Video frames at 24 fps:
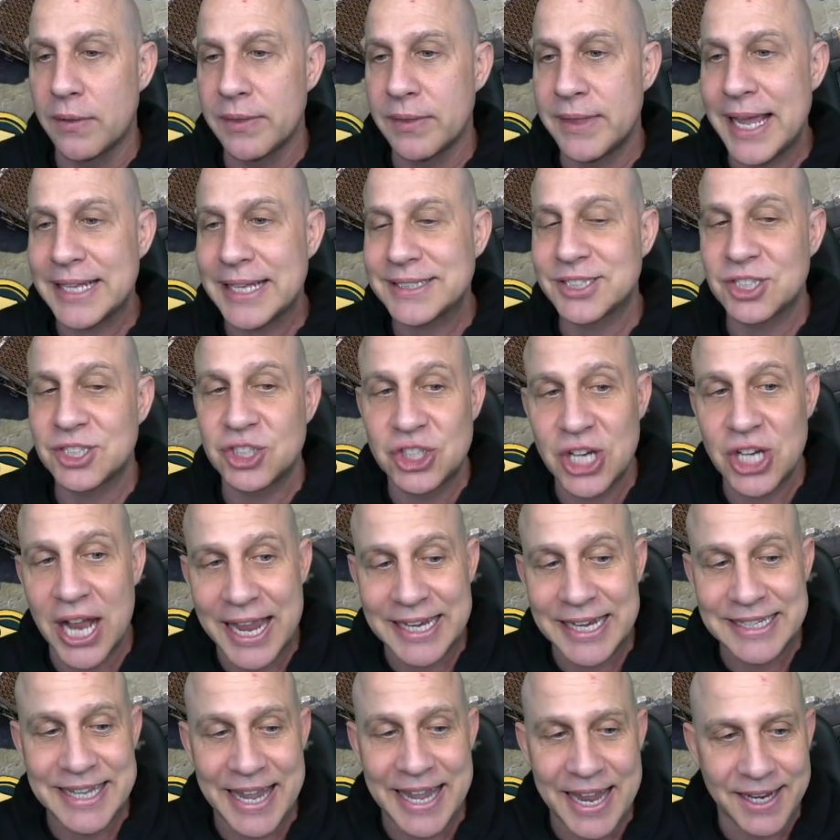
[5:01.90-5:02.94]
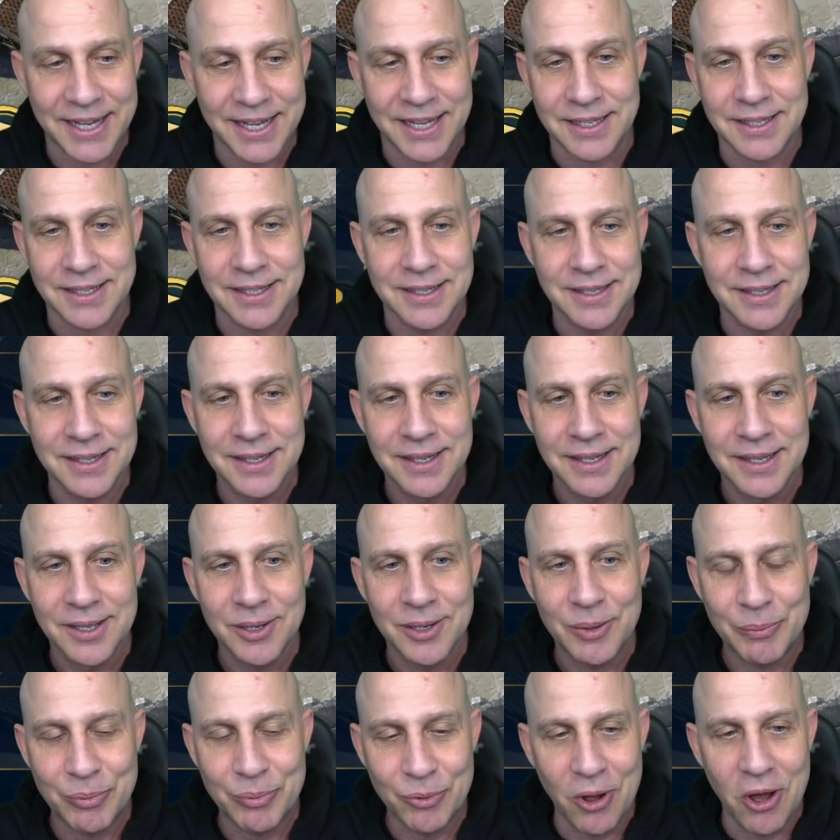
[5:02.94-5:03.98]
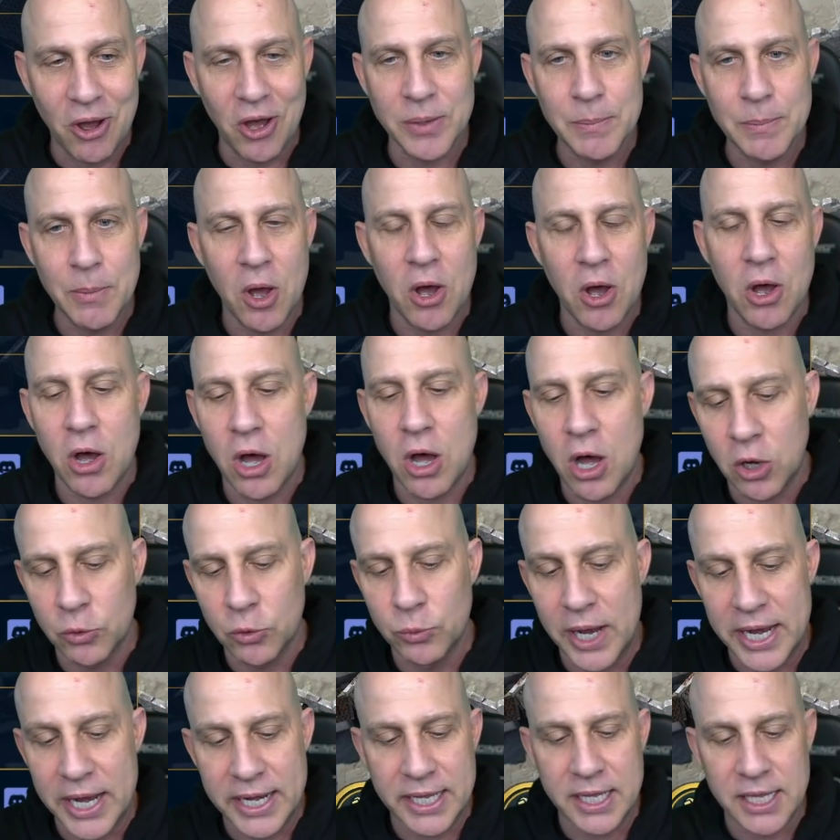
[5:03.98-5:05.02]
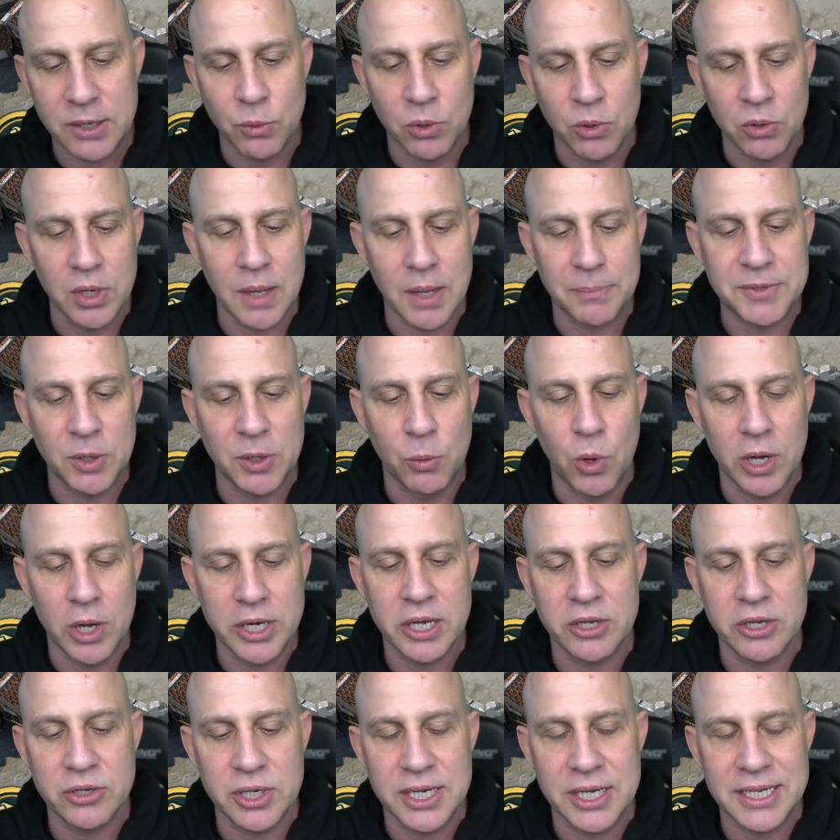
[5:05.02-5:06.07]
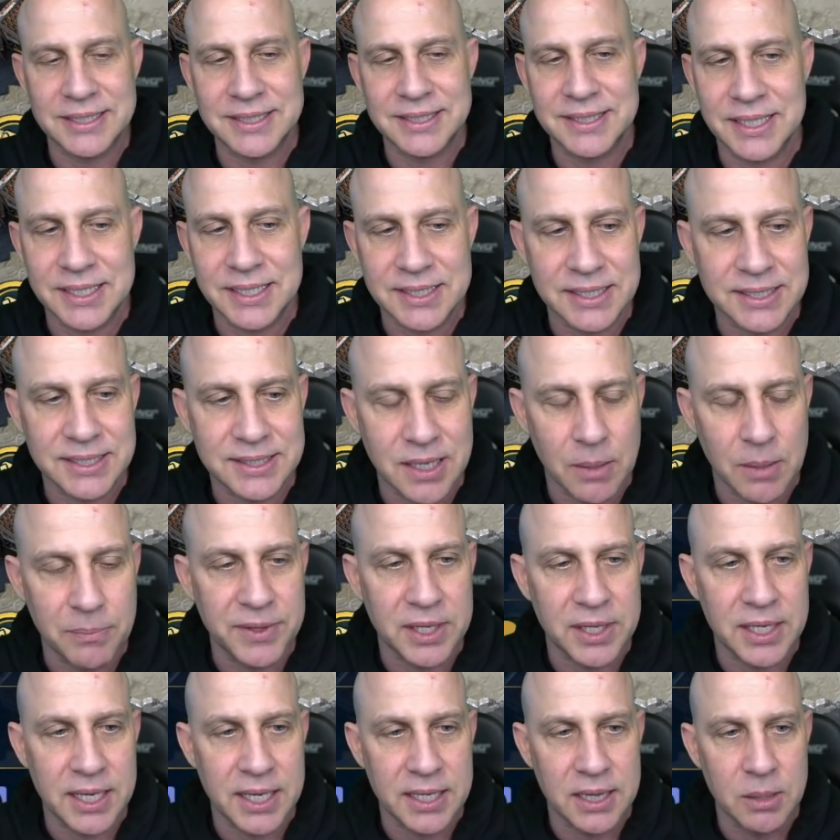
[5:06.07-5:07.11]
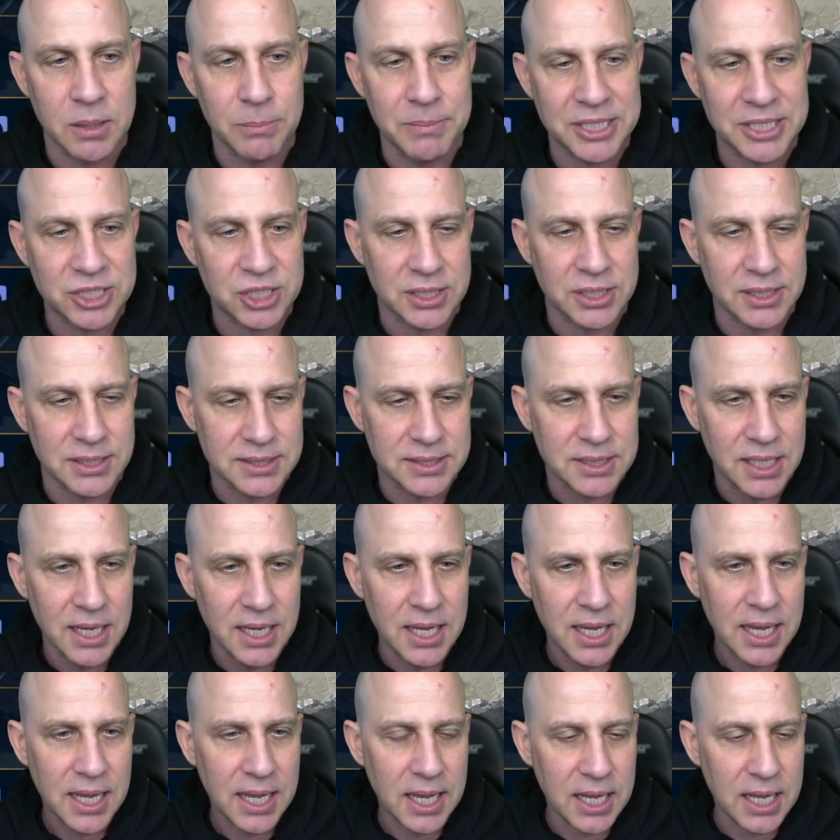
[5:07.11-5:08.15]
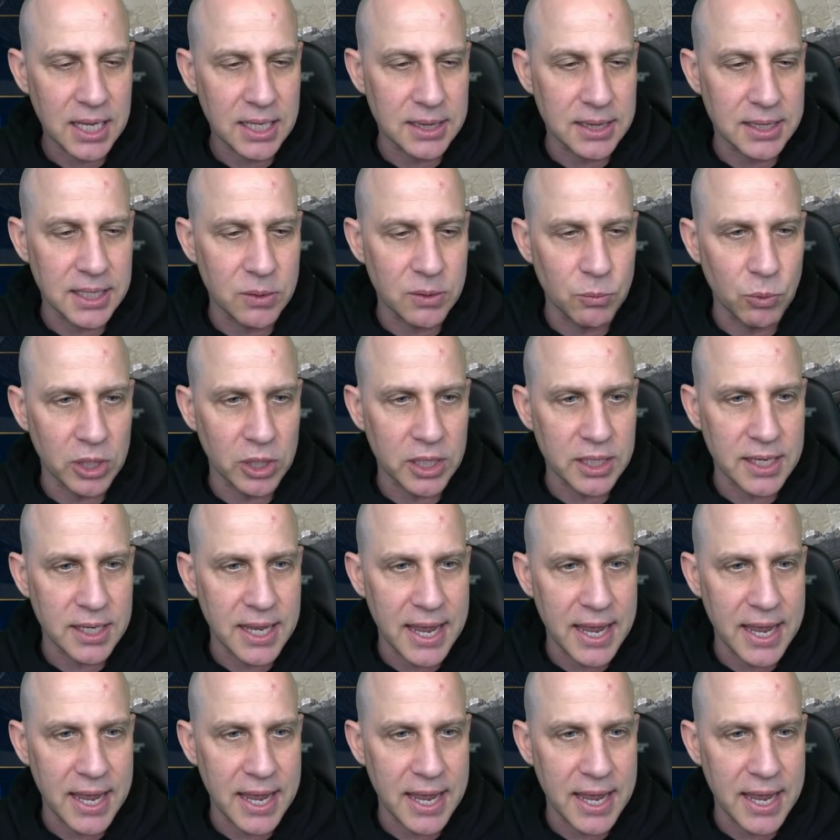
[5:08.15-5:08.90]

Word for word: That's gigantic. Broadmaw already. We're up to 160 something in the missions. And then we're going to